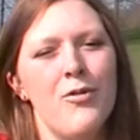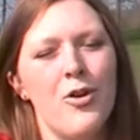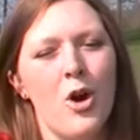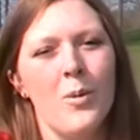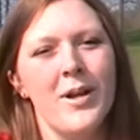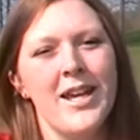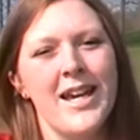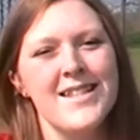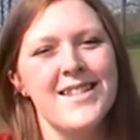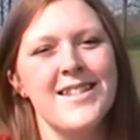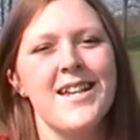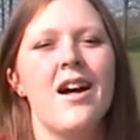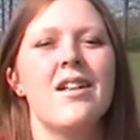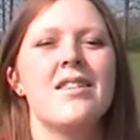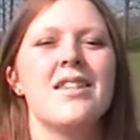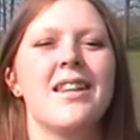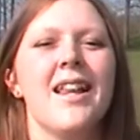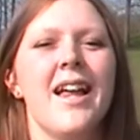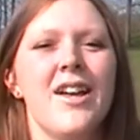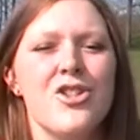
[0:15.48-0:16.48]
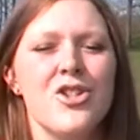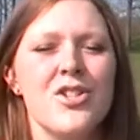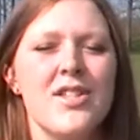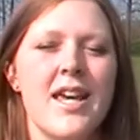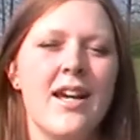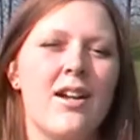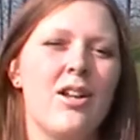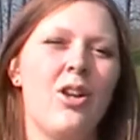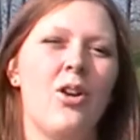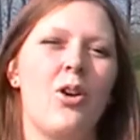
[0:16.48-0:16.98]
before we get started, let's just
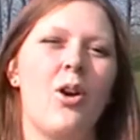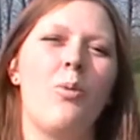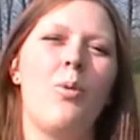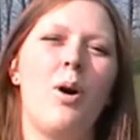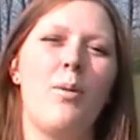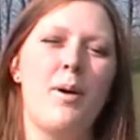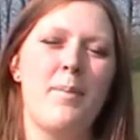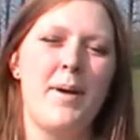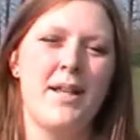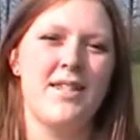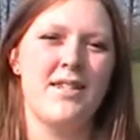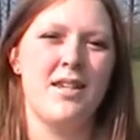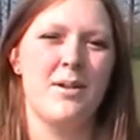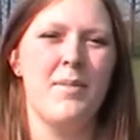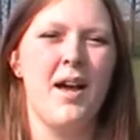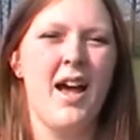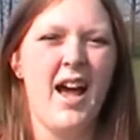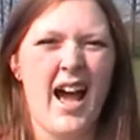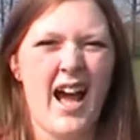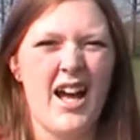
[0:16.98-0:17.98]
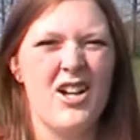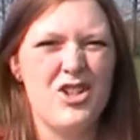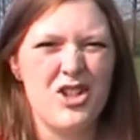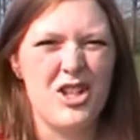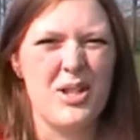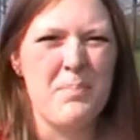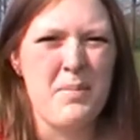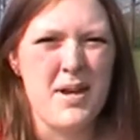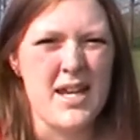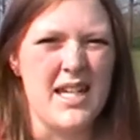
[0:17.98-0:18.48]
take a look at what momentum
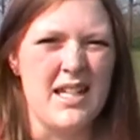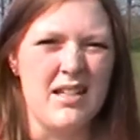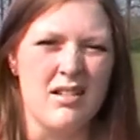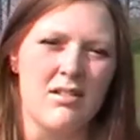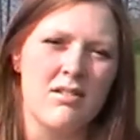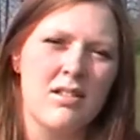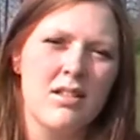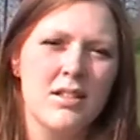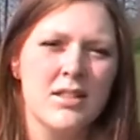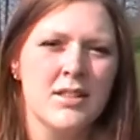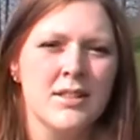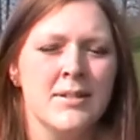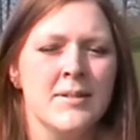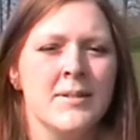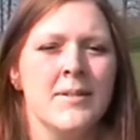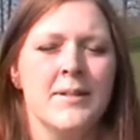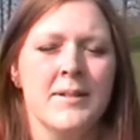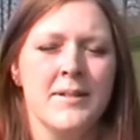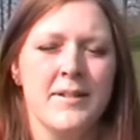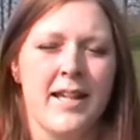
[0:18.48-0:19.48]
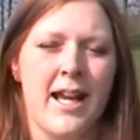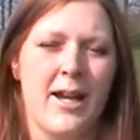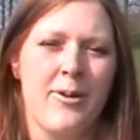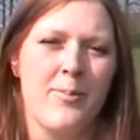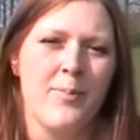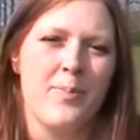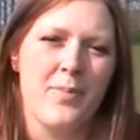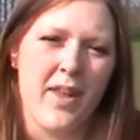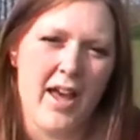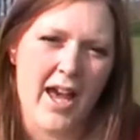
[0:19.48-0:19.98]
actually means. Now,
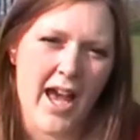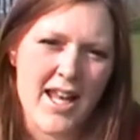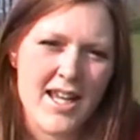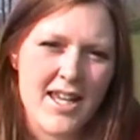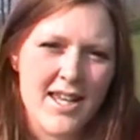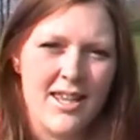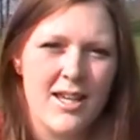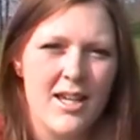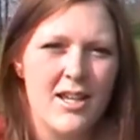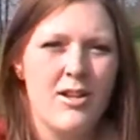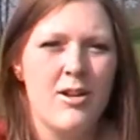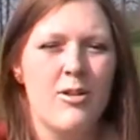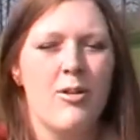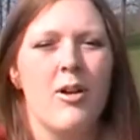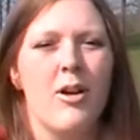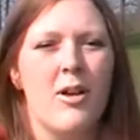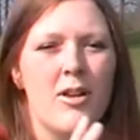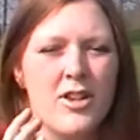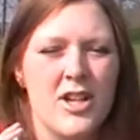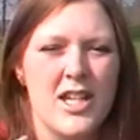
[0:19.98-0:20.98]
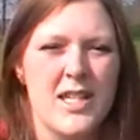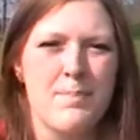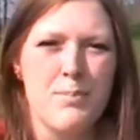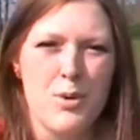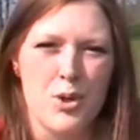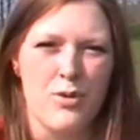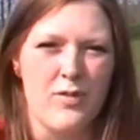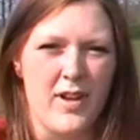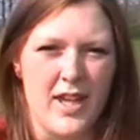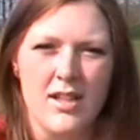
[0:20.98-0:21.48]
anything that is
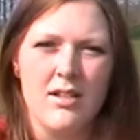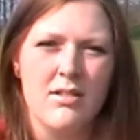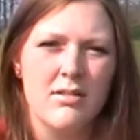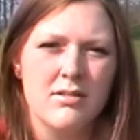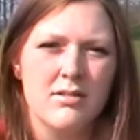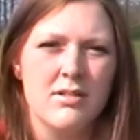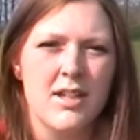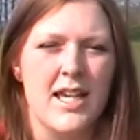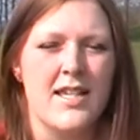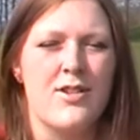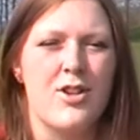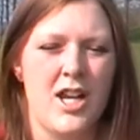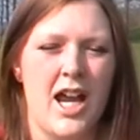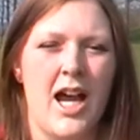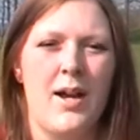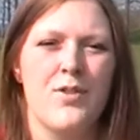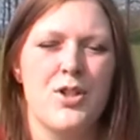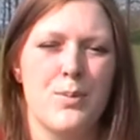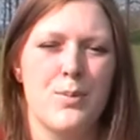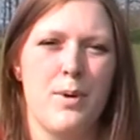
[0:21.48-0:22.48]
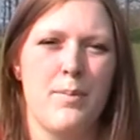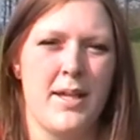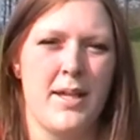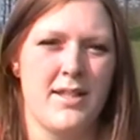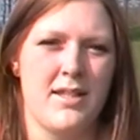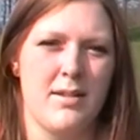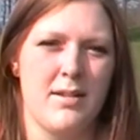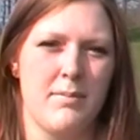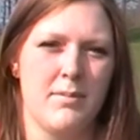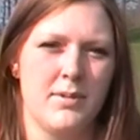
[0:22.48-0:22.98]
moving is going to have some
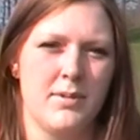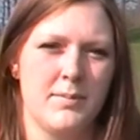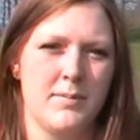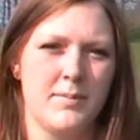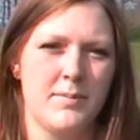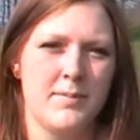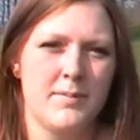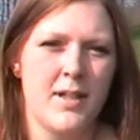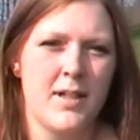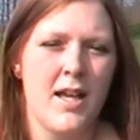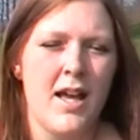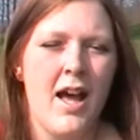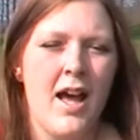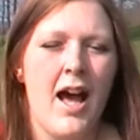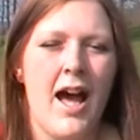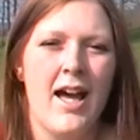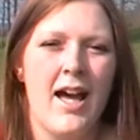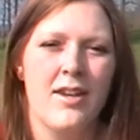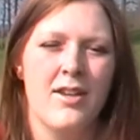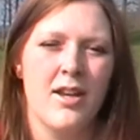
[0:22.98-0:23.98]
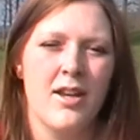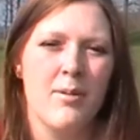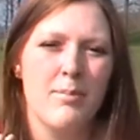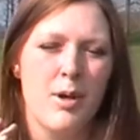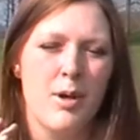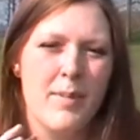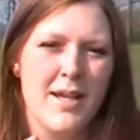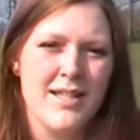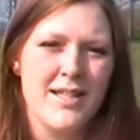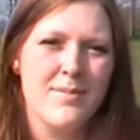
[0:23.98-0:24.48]
momentum. And
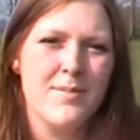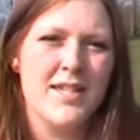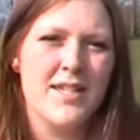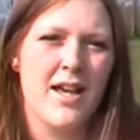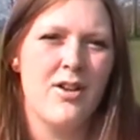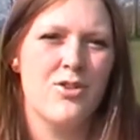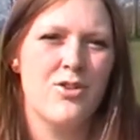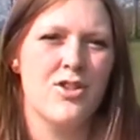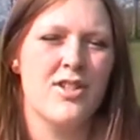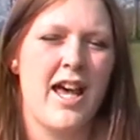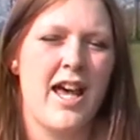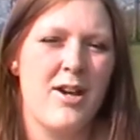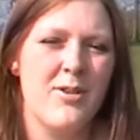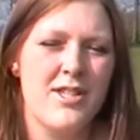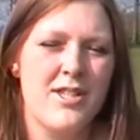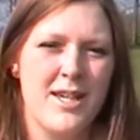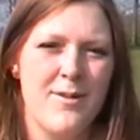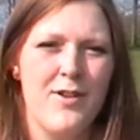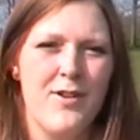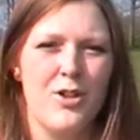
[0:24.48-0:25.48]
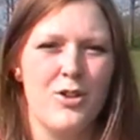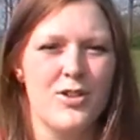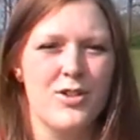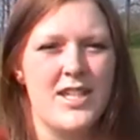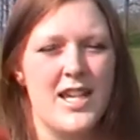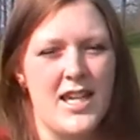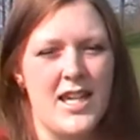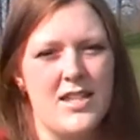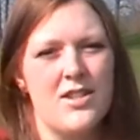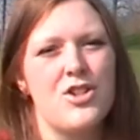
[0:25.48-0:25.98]
momentum tells us how difficult
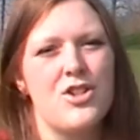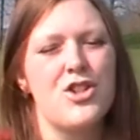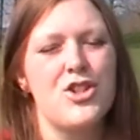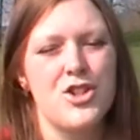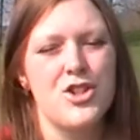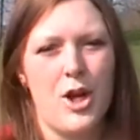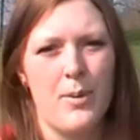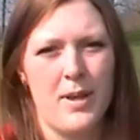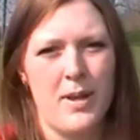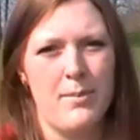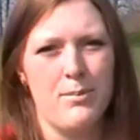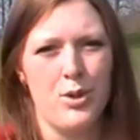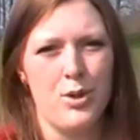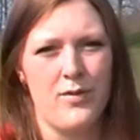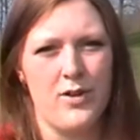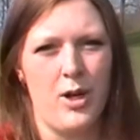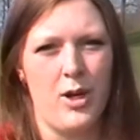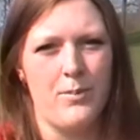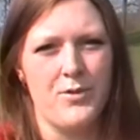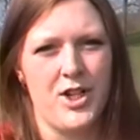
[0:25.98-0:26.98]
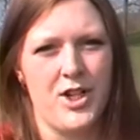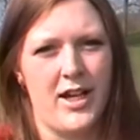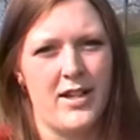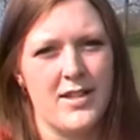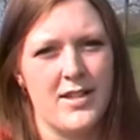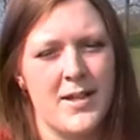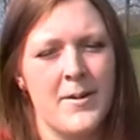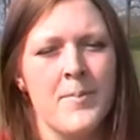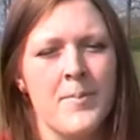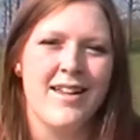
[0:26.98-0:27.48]
it is to stop that moving
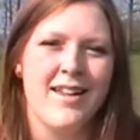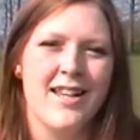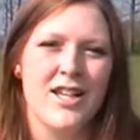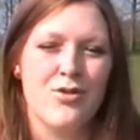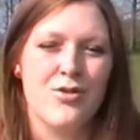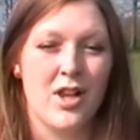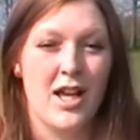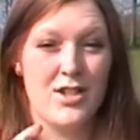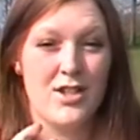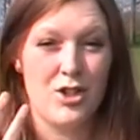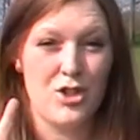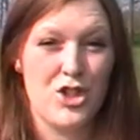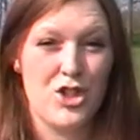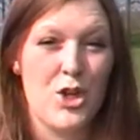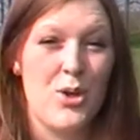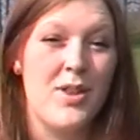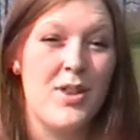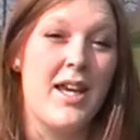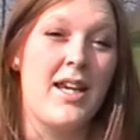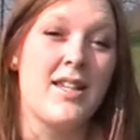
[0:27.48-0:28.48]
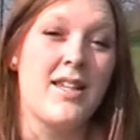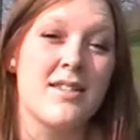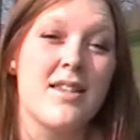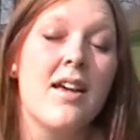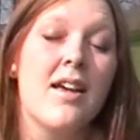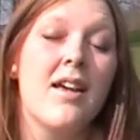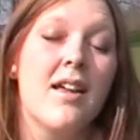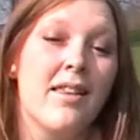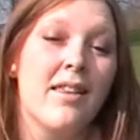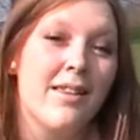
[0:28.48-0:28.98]
object. And this relies on two things.
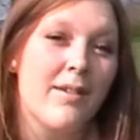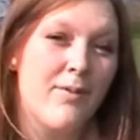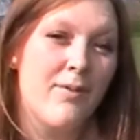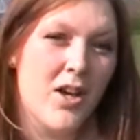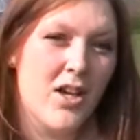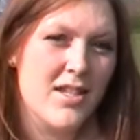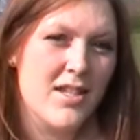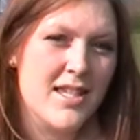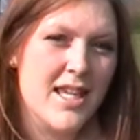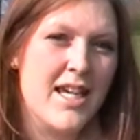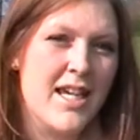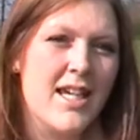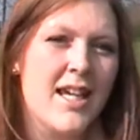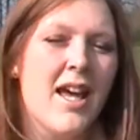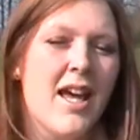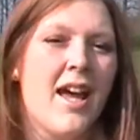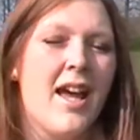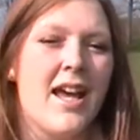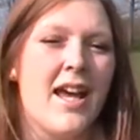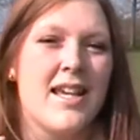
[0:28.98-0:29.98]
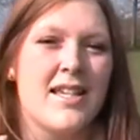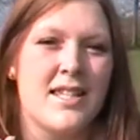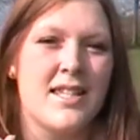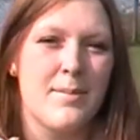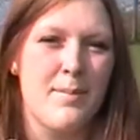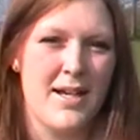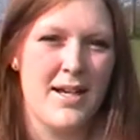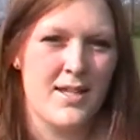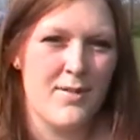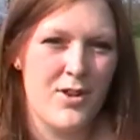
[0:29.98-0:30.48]
The first thing is the
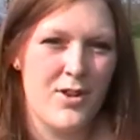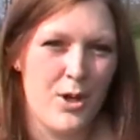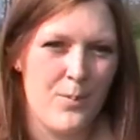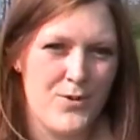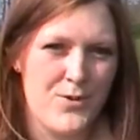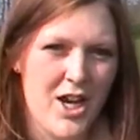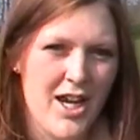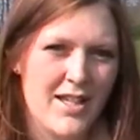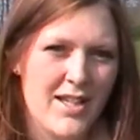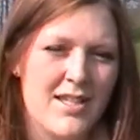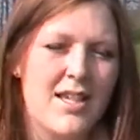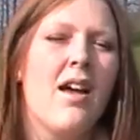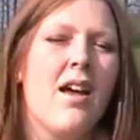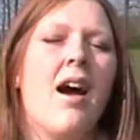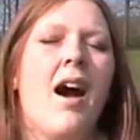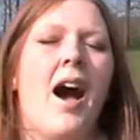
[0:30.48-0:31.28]
mass of the object,